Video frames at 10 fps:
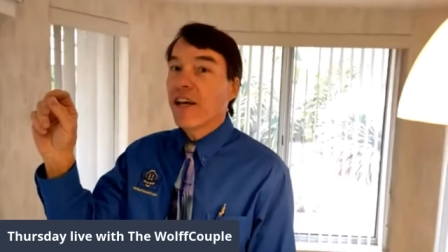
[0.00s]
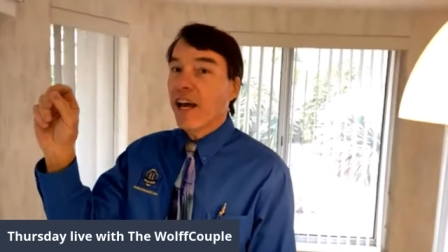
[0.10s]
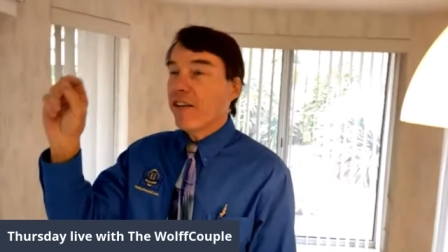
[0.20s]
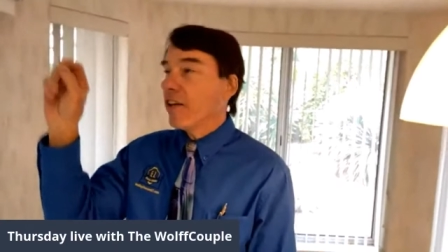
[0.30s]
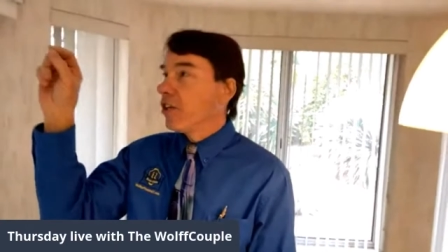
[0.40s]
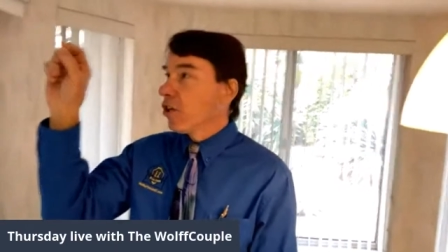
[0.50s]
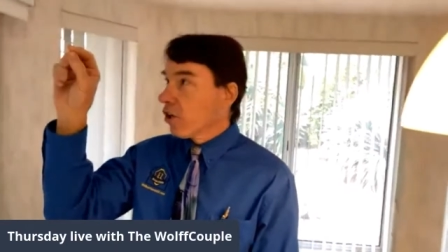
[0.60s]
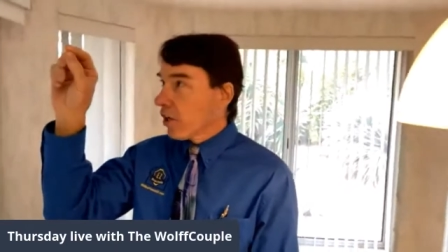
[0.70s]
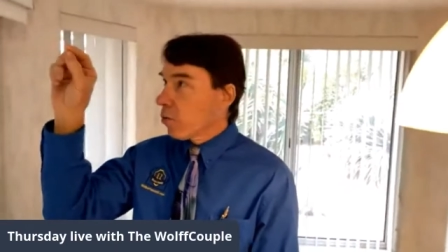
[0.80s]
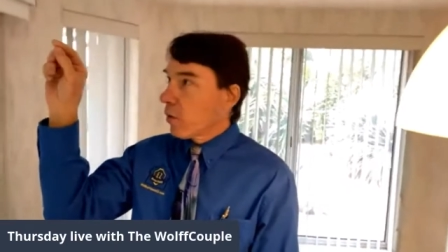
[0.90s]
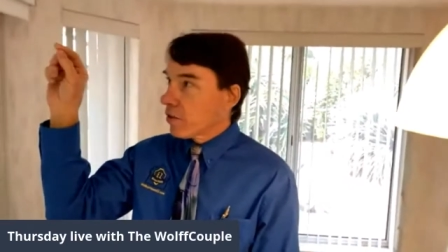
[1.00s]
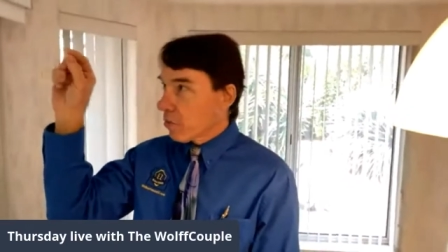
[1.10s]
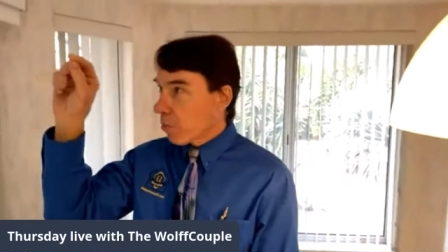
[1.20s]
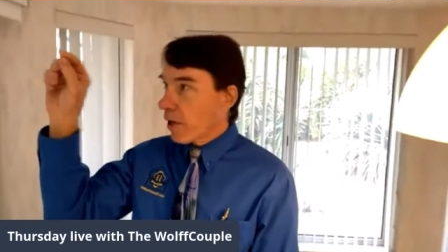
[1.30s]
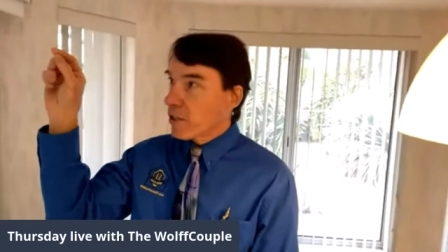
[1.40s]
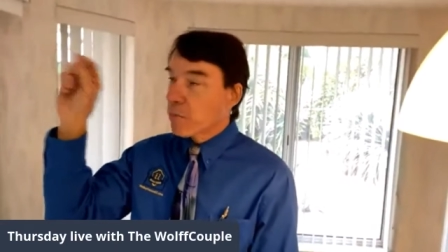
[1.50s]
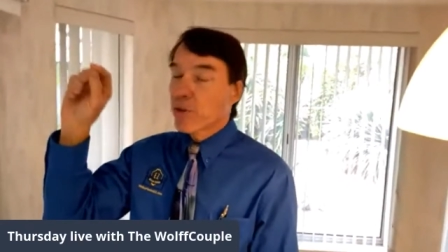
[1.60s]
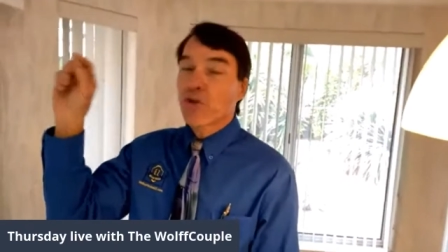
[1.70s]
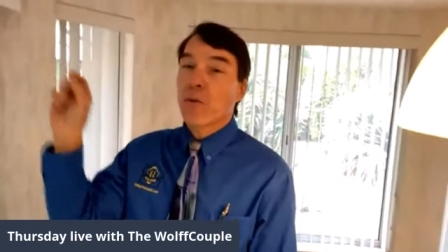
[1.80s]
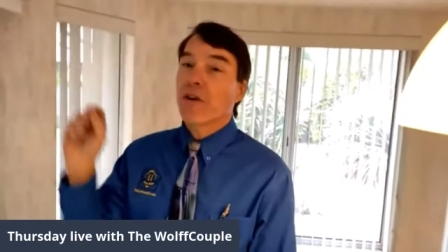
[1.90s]
And then you look at what the price per
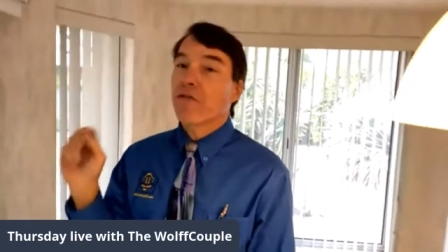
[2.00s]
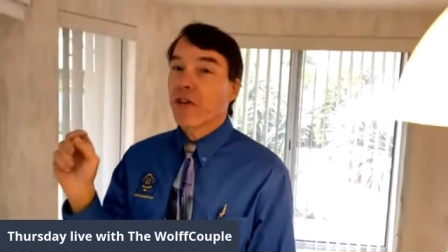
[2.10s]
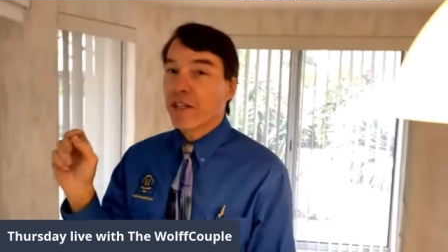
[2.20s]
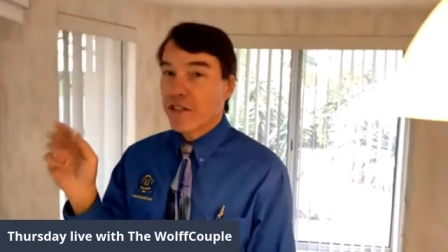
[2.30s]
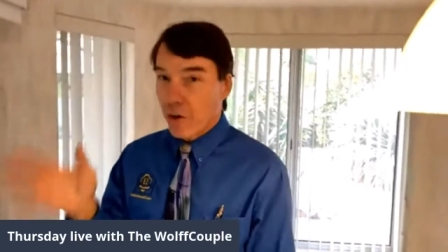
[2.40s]
square foot is.